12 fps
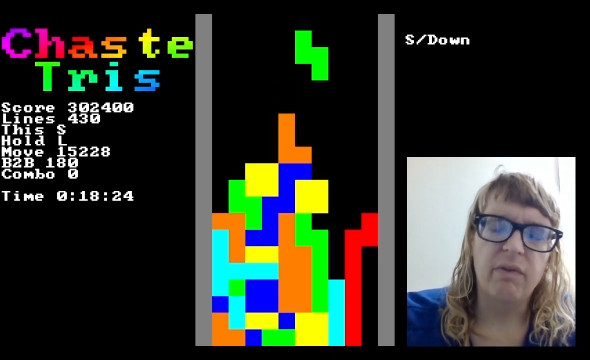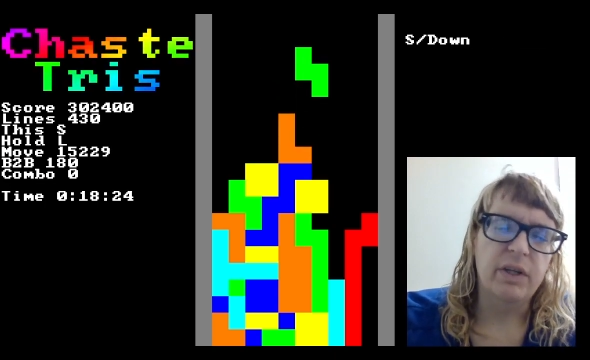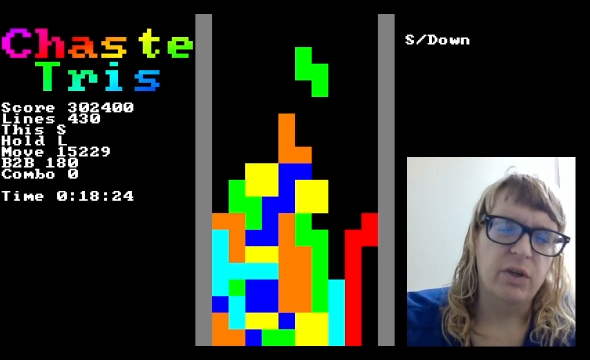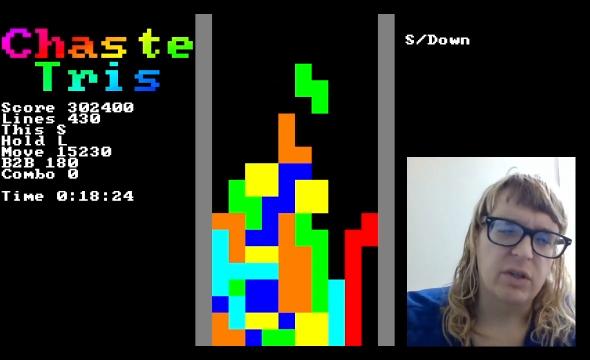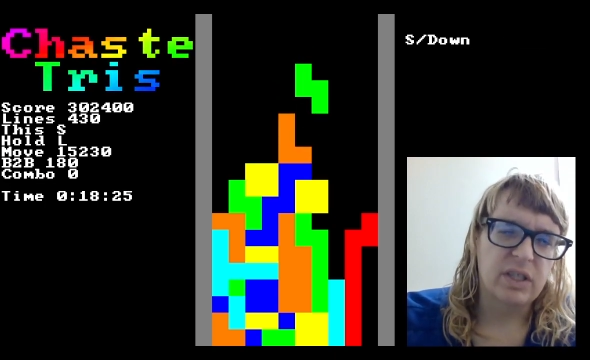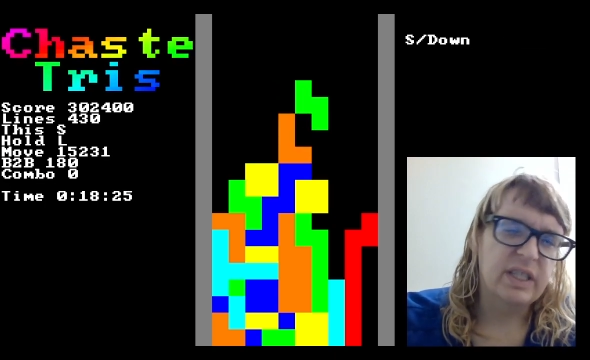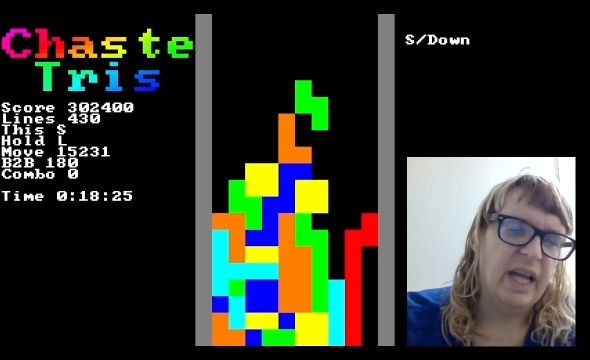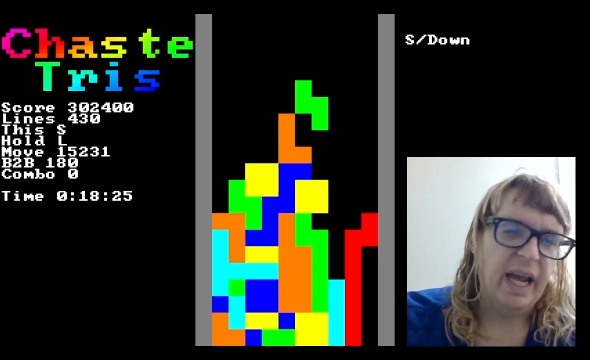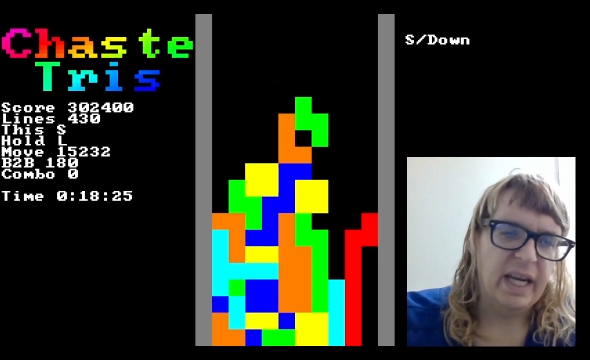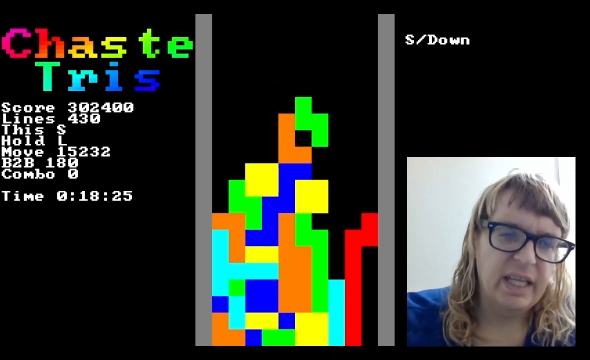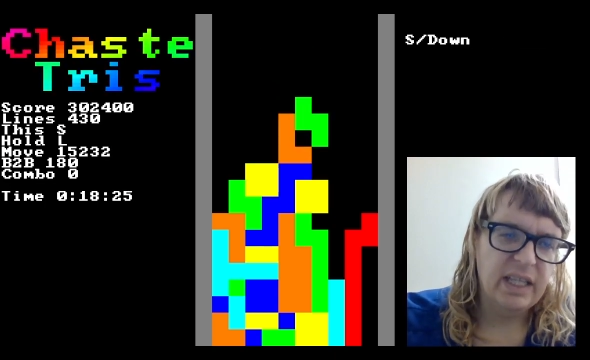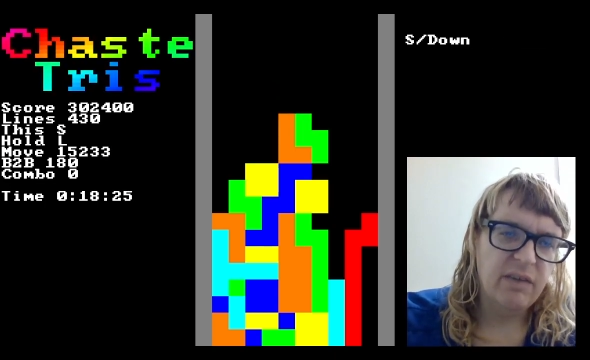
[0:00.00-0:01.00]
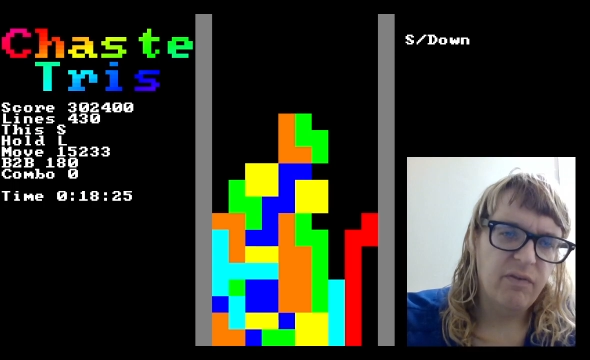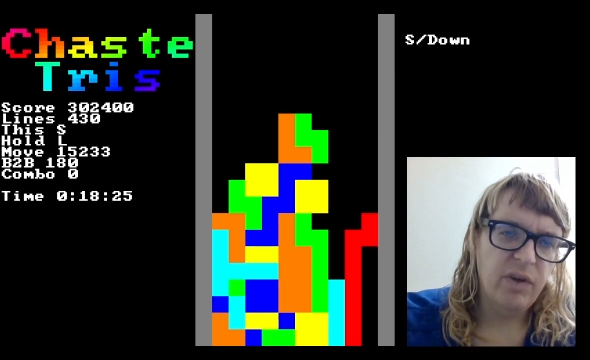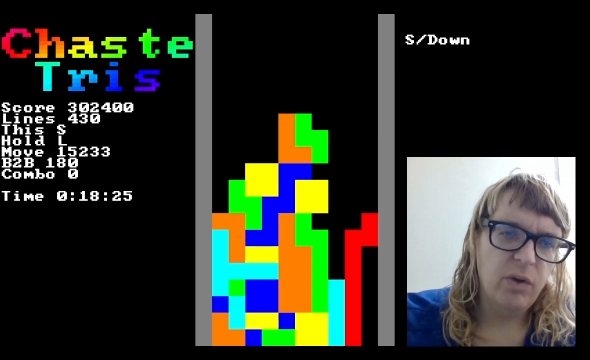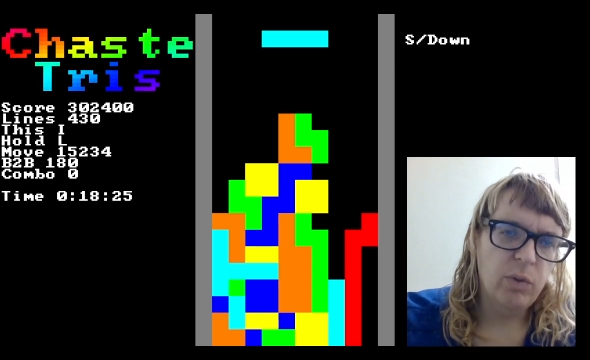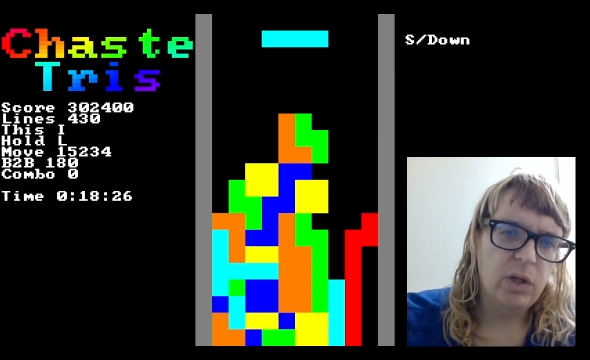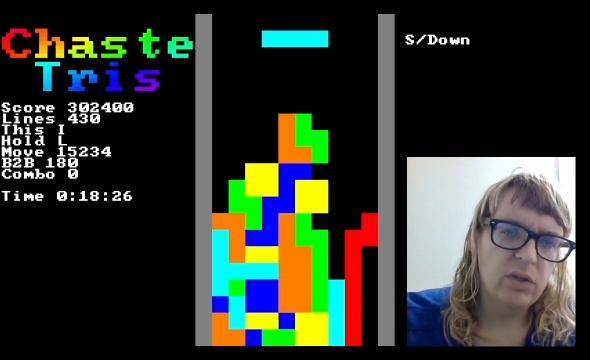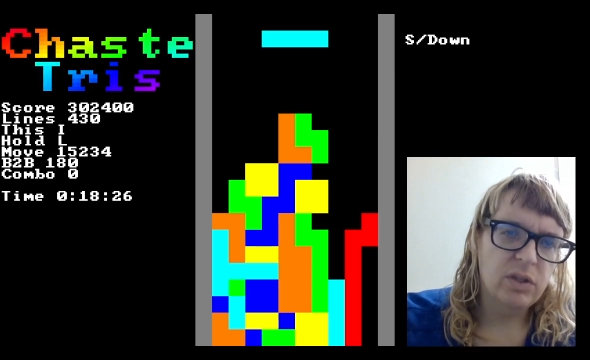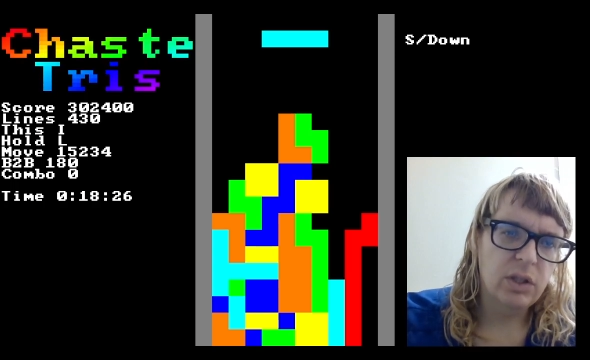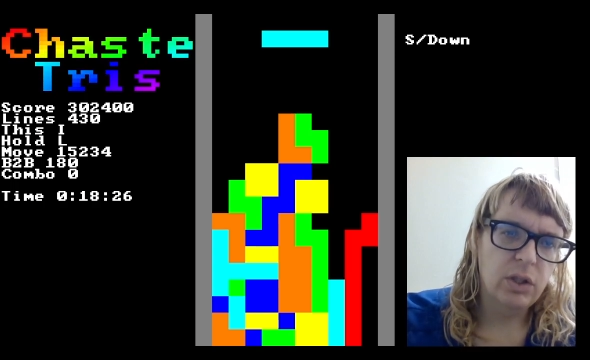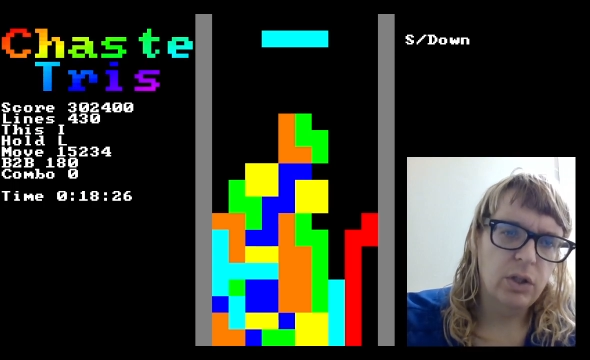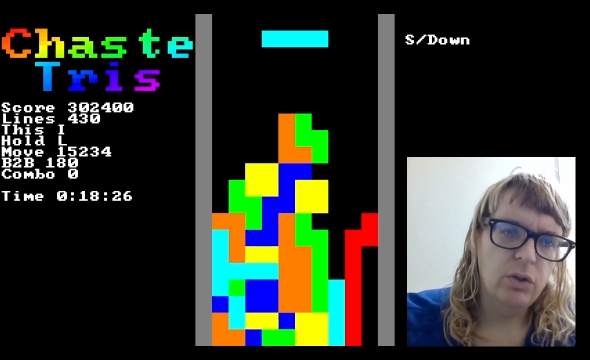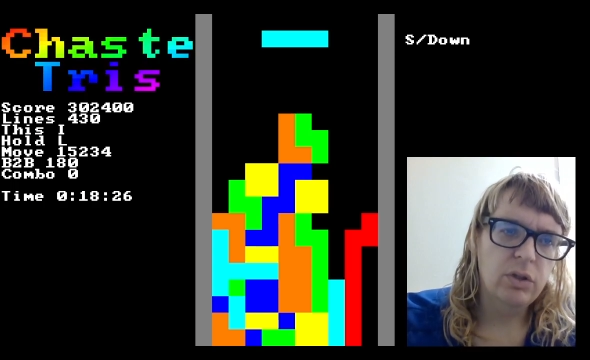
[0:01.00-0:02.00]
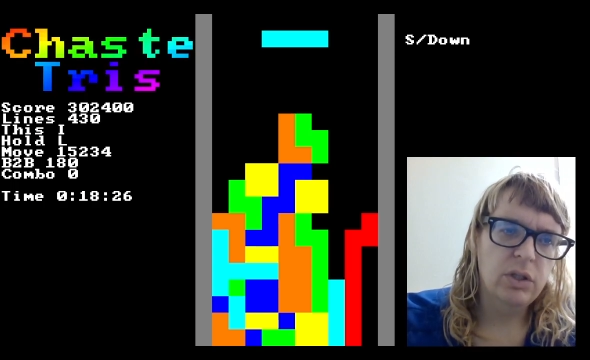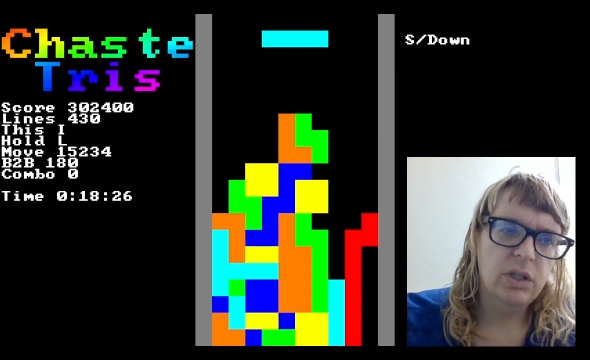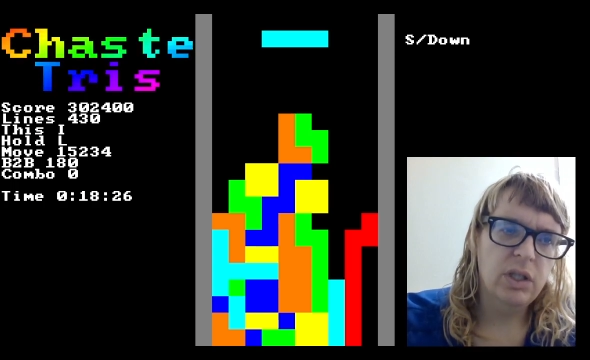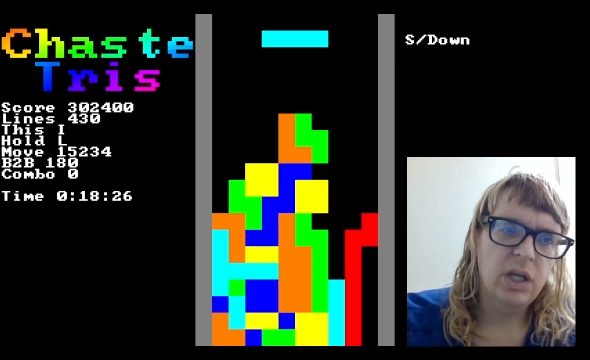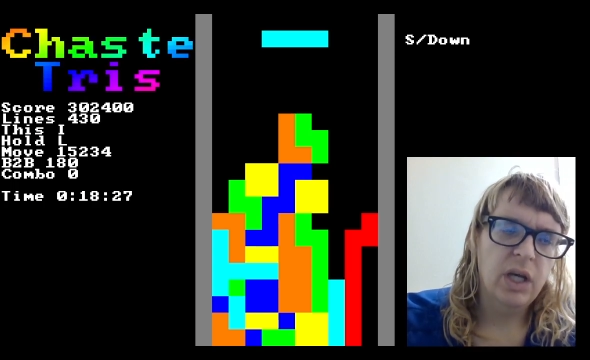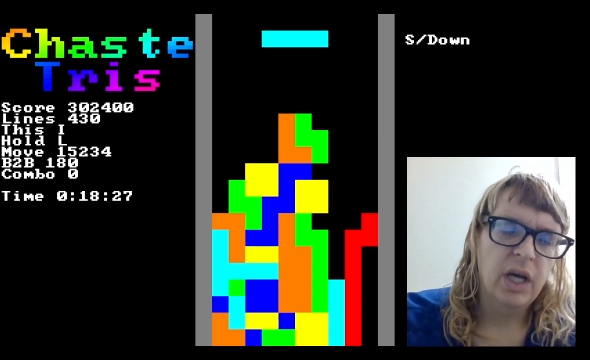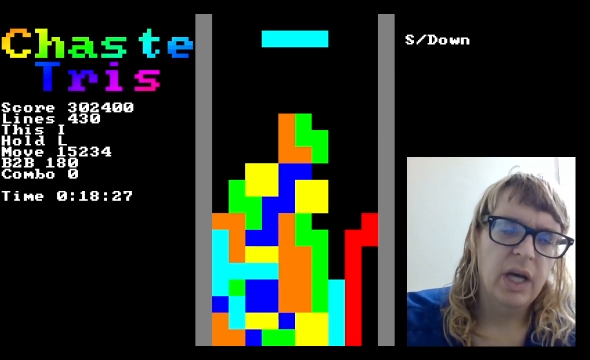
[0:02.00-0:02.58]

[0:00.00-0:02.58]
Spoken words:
understanding that free will is an illusion